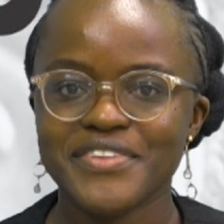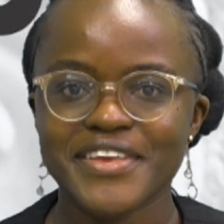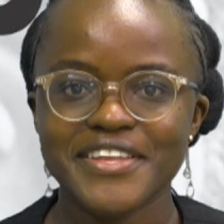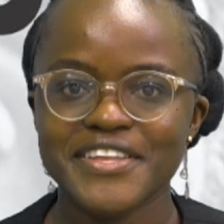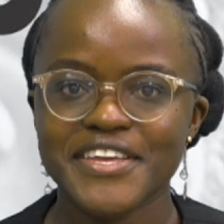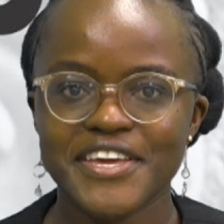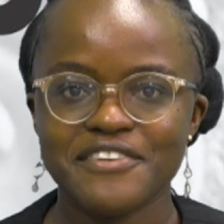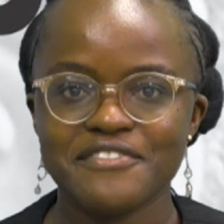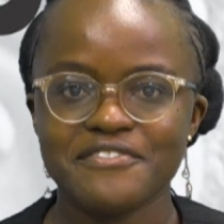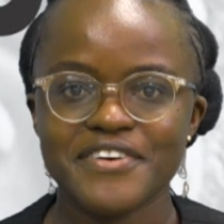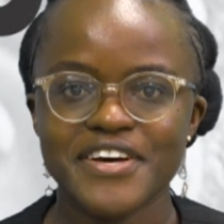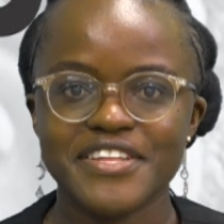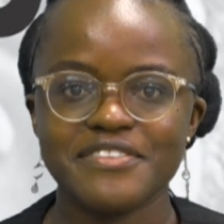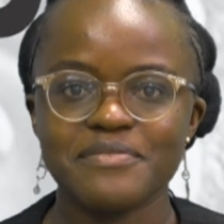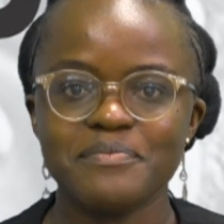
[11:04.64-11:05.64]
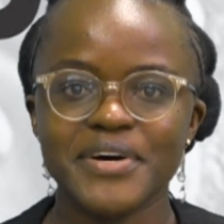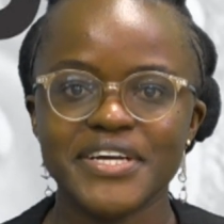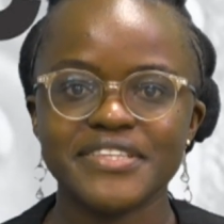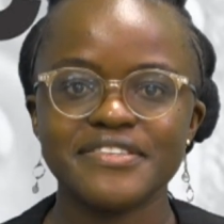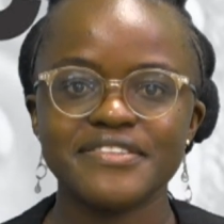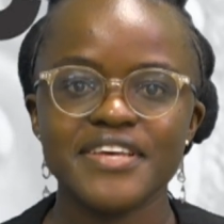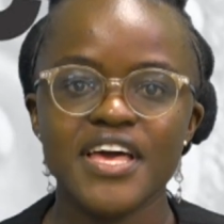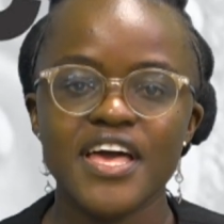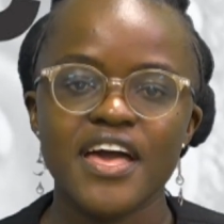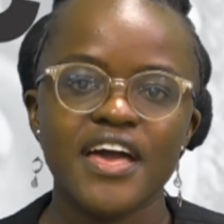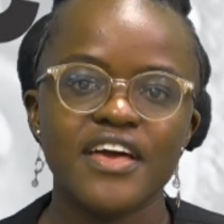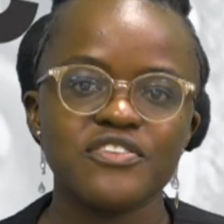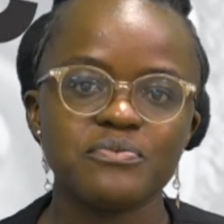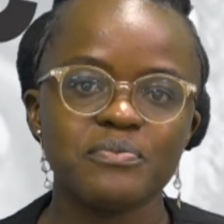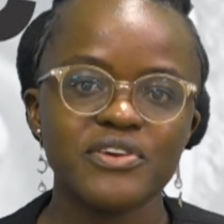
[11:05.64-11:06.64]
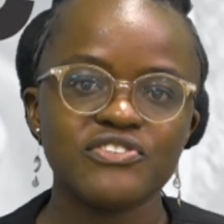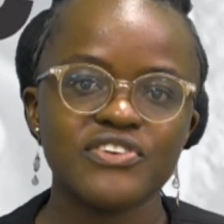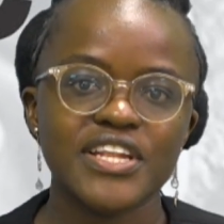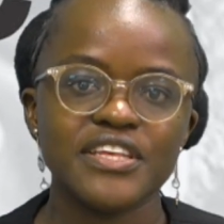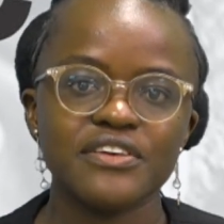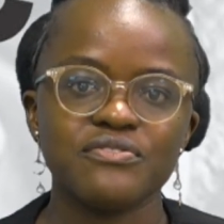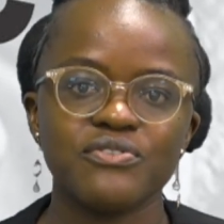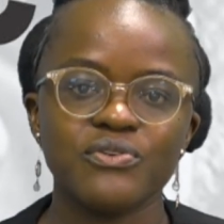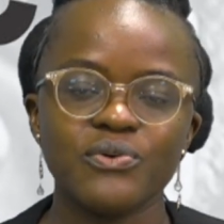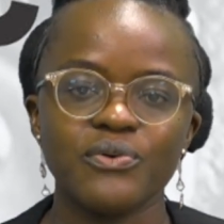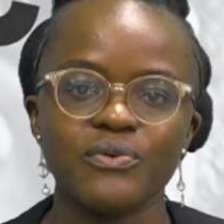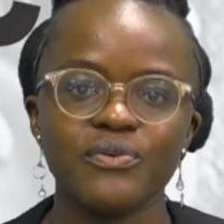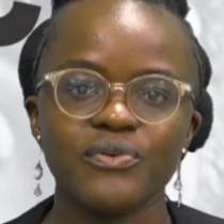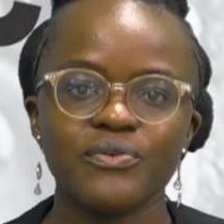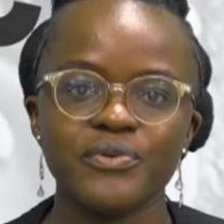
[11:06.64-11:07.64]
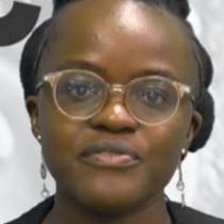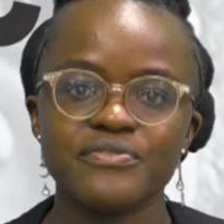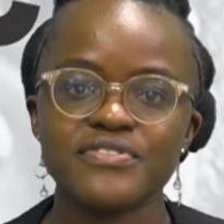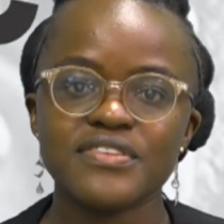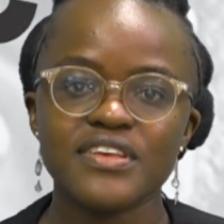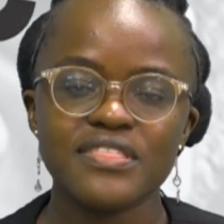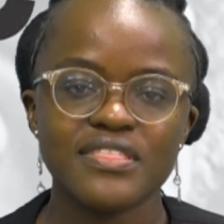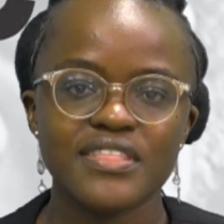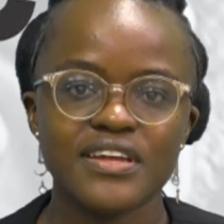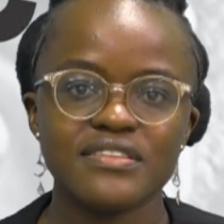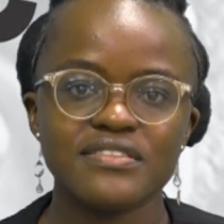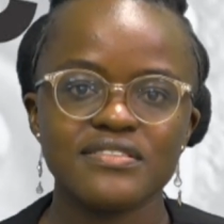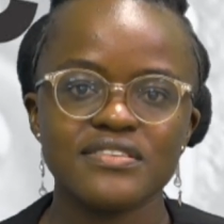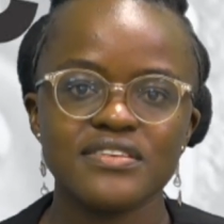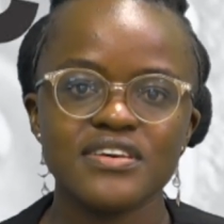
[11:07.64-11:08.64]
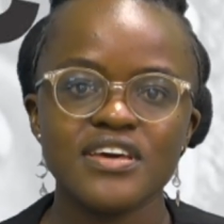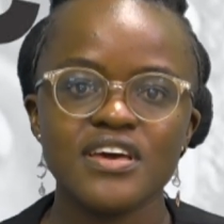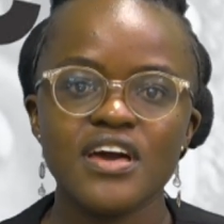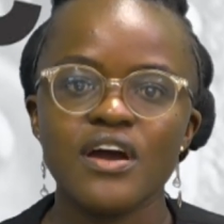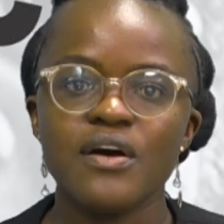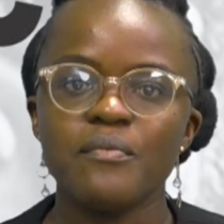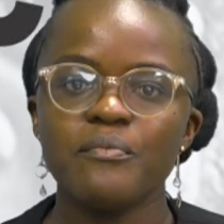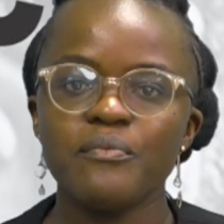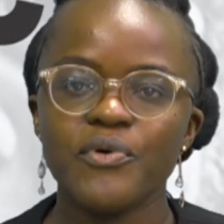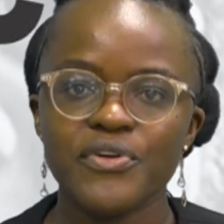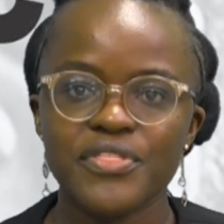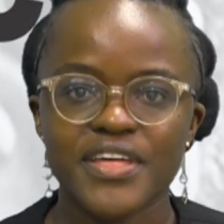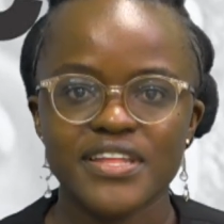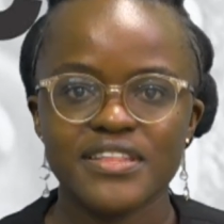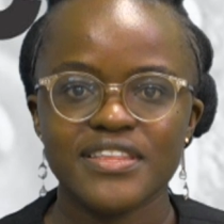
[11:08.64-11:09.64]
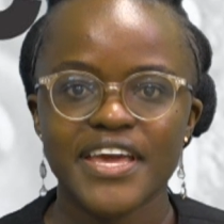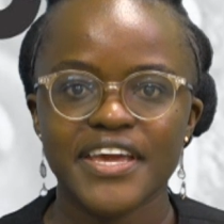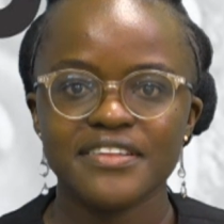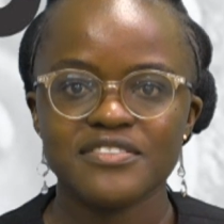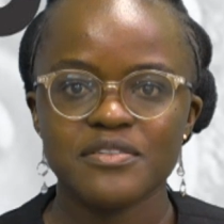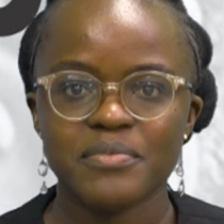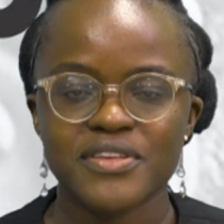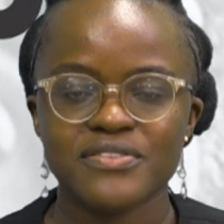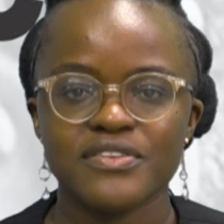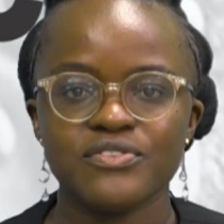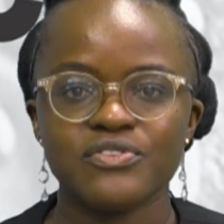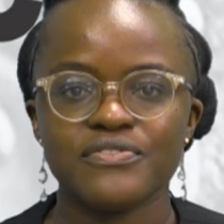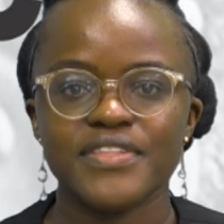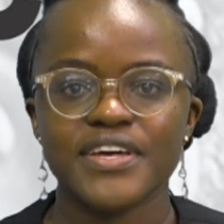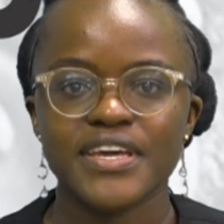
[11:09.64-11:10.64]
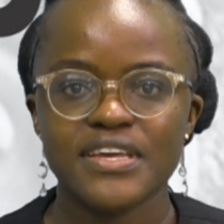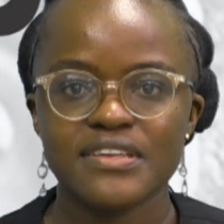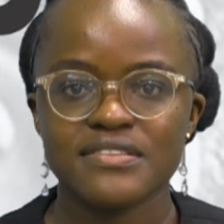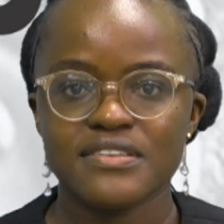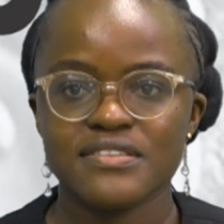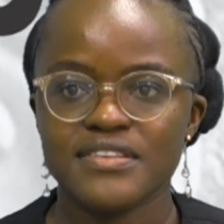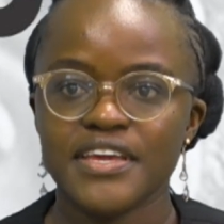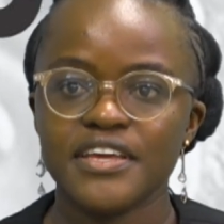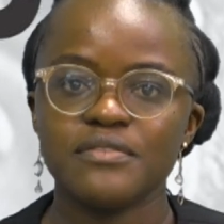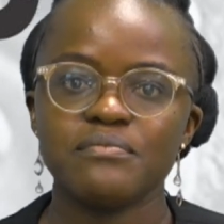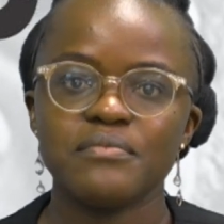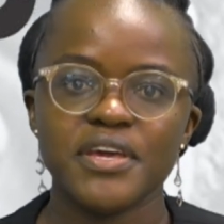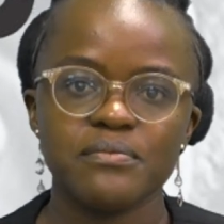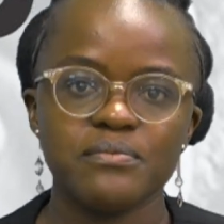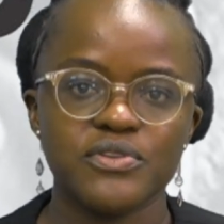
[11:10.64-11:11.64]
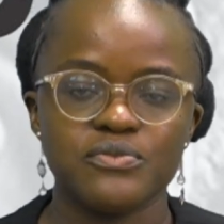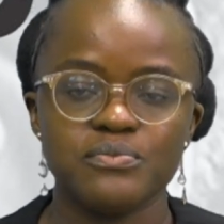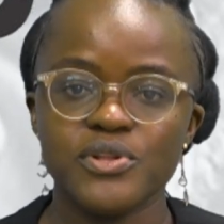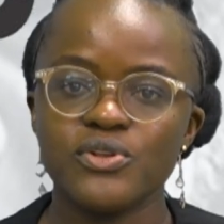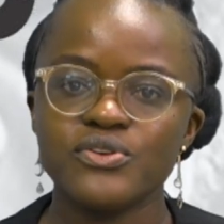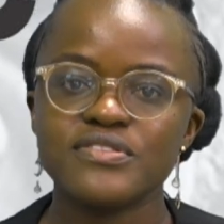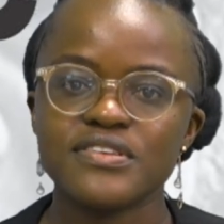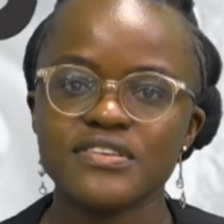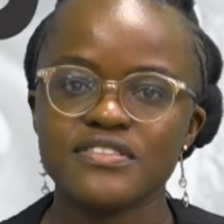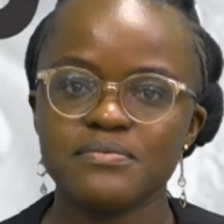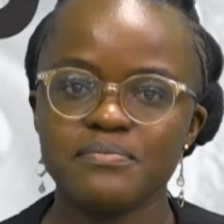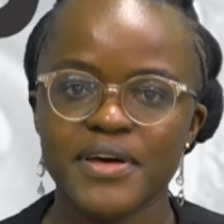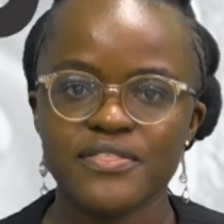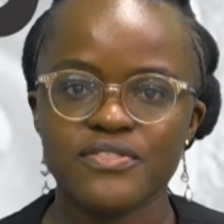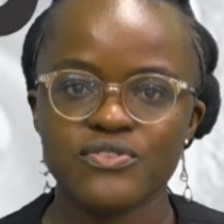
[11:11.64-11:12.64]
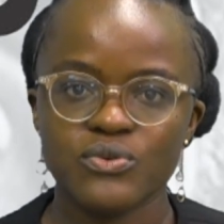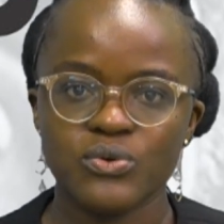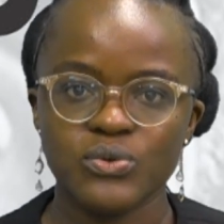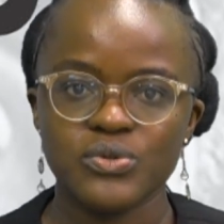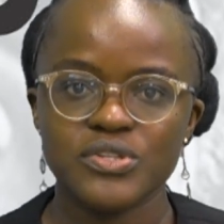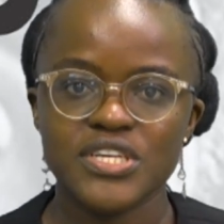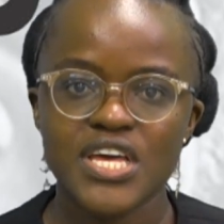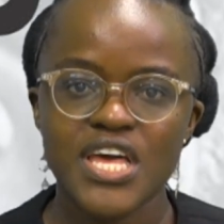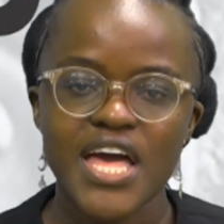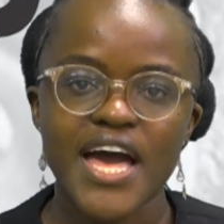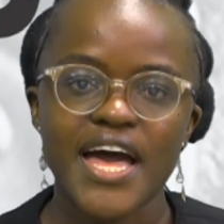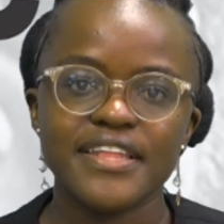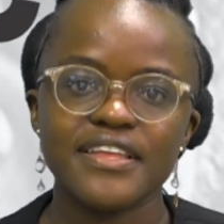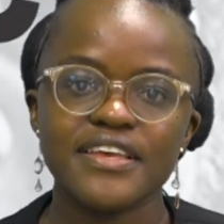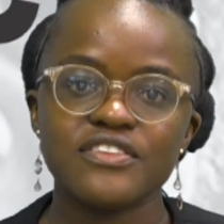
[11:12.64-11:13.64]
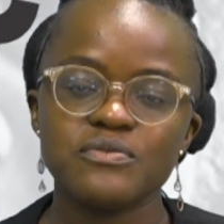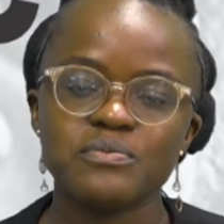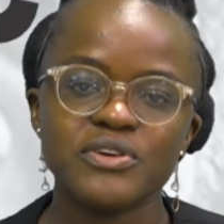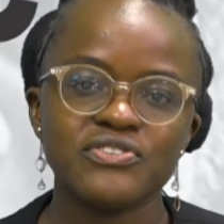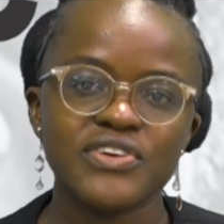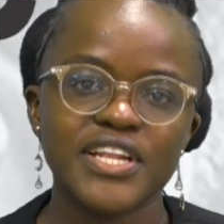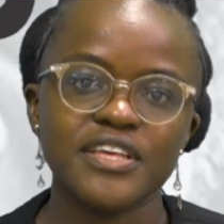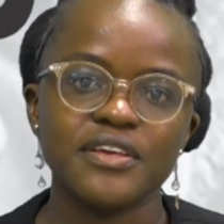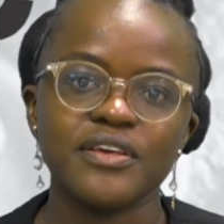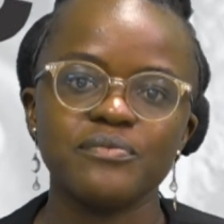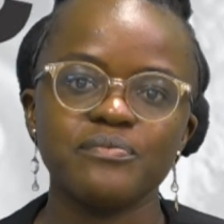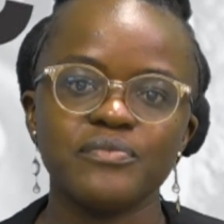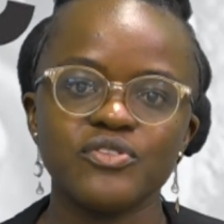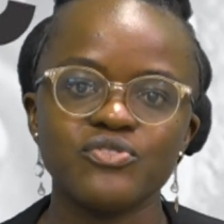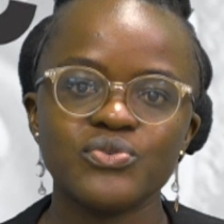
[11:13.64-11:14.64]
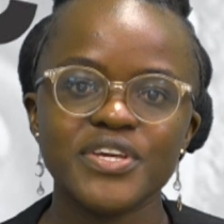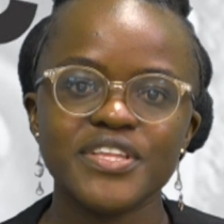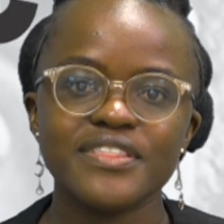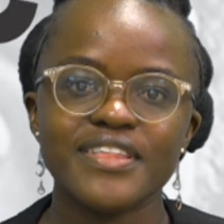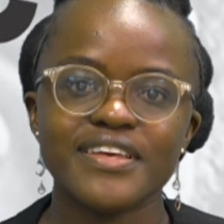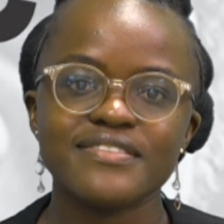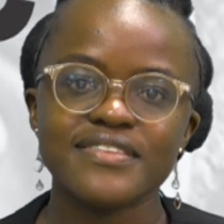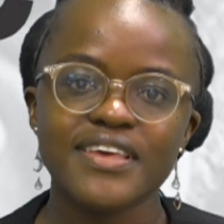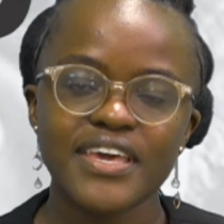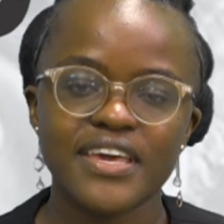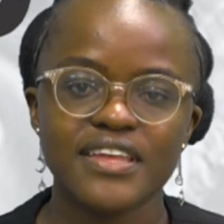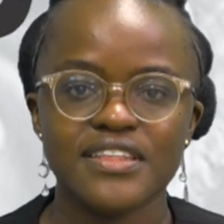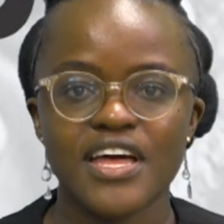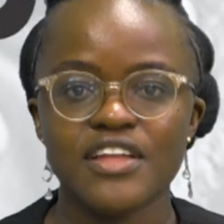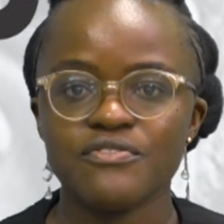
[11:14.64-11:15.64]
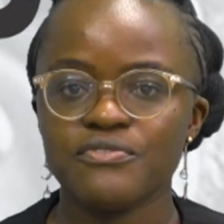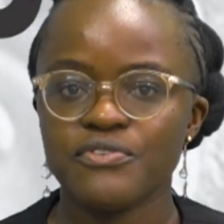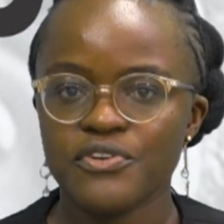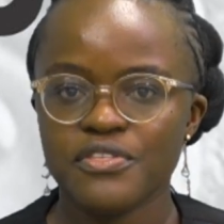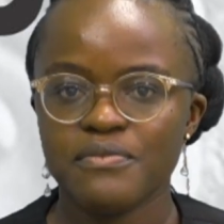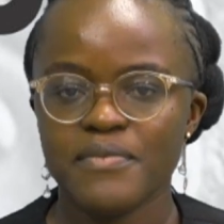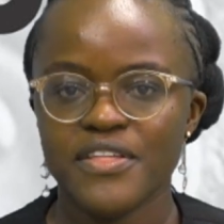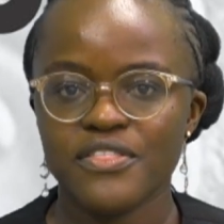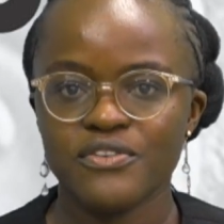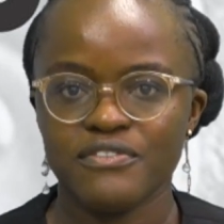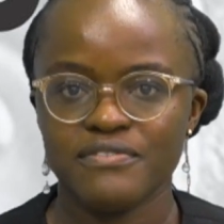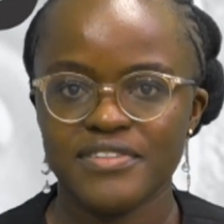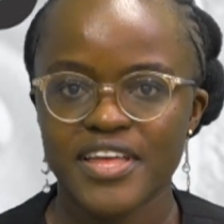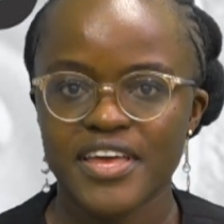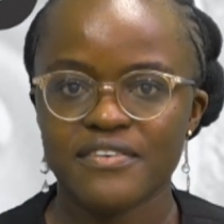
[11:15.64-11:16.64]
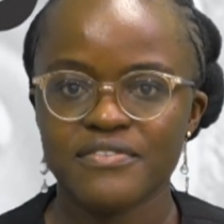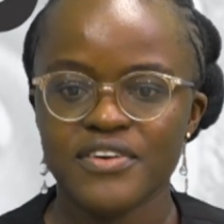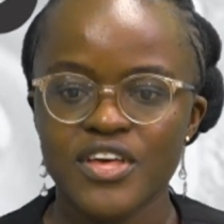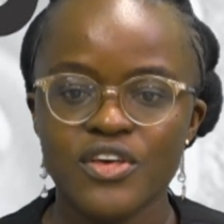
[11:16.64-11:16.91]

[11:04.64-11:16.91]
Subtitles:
any infant, but especially we've seen that more than 90% of the cases are in babies below 6 months old, and especially between the 2nd and 4th month of life.